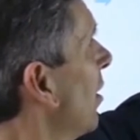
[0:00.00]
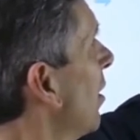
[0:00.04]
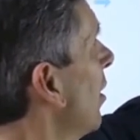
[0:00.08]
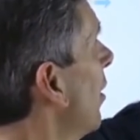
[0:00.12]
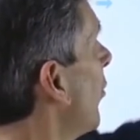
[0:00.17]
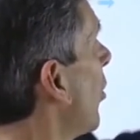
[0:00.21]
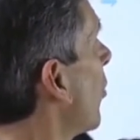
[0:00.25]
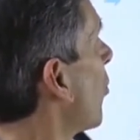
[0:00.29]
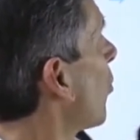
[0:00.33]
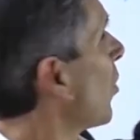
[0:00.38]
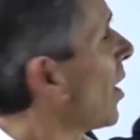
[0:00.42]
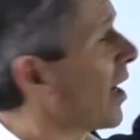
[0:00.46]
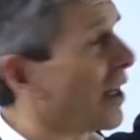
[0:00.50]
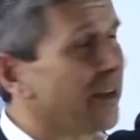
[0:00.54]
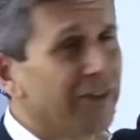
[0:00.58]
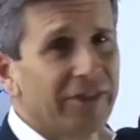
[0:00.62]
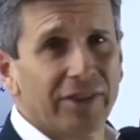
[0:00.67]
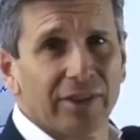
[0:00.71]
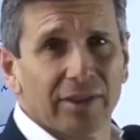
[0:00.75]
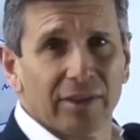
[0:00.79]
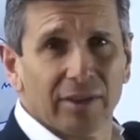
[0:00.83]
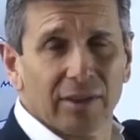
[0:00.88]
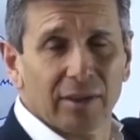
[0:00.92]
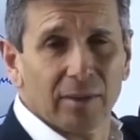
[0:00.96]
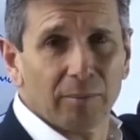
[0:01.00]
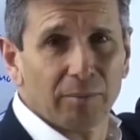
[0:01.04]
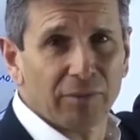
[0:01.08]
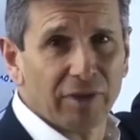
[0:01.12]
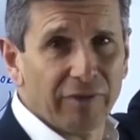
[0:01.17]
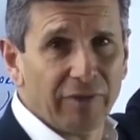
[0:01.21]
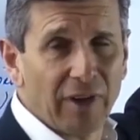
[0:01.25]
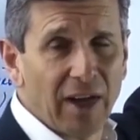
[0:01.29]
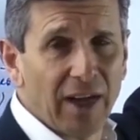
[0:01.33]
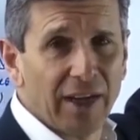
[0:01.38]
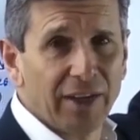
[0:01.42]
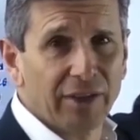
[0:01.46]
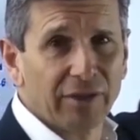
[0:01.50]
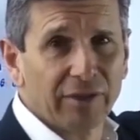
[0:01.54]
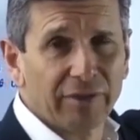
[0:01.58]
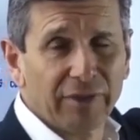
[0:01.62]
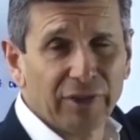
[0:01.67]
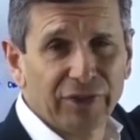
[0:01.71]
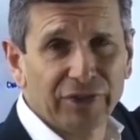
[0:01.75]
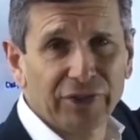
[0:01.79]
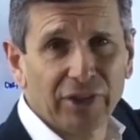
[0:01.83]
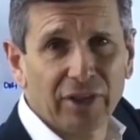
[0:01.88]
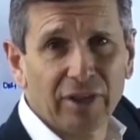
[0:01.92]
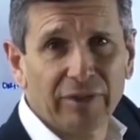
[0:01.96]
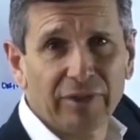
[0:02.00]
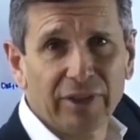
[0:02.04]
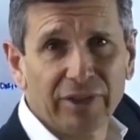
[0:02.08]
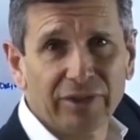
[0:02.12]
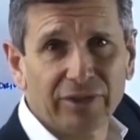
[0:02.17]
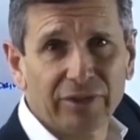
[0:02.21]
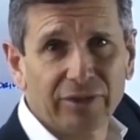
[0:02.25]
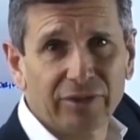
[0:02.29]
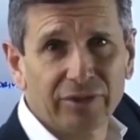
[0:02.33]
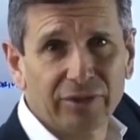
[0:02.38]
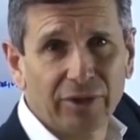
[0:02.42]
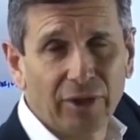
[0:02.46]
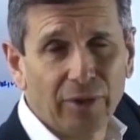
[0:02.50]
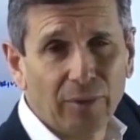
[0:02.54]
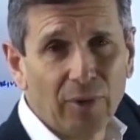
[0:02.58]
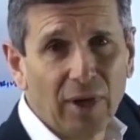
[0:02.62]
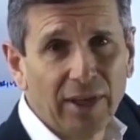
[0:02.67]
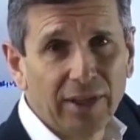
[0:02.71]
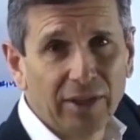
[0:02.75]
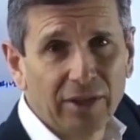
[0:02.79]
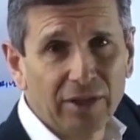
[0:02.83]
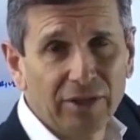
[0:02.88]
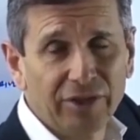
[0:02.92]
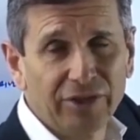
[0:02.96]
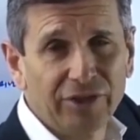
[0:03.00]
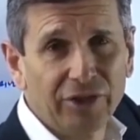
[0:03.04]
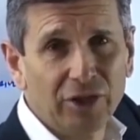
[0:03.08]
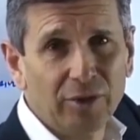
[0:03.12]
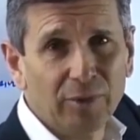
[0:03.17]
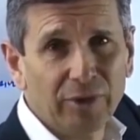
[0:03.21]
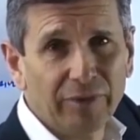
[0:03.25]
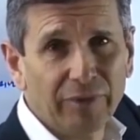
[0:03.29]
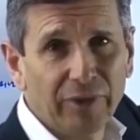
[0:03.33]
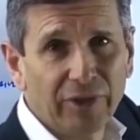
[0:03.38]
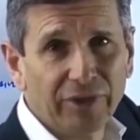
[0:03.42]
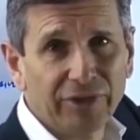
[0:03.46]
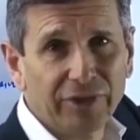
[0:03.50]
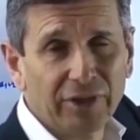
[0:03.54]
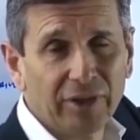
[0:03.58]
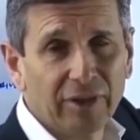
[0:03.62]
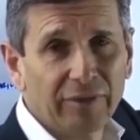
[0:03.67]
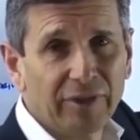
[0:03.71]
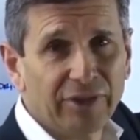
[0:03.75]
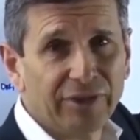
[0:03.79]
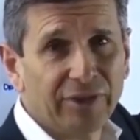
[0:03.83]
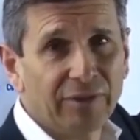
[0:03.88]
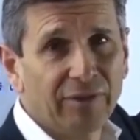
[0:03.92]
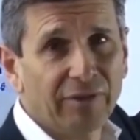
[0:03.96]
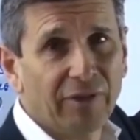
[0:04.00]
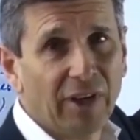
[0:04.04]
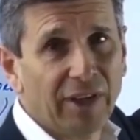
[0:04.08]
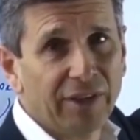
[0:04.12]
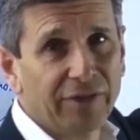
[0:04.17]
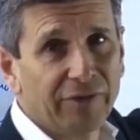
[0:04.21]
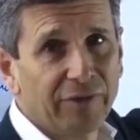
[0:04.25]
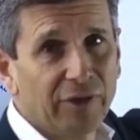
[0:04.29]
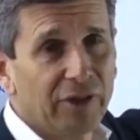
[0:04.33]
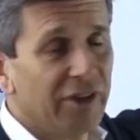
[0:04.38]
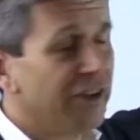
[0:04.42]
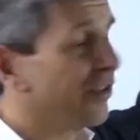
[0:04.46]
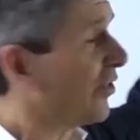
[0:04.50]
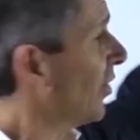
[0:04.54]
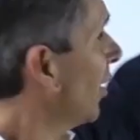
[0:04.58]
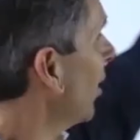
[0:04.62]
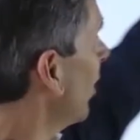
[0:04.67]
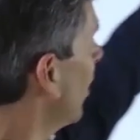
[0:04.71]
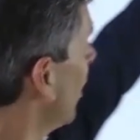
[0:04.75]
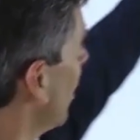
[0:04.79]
of the right provider of a service to the right consumer of the service and vice versa.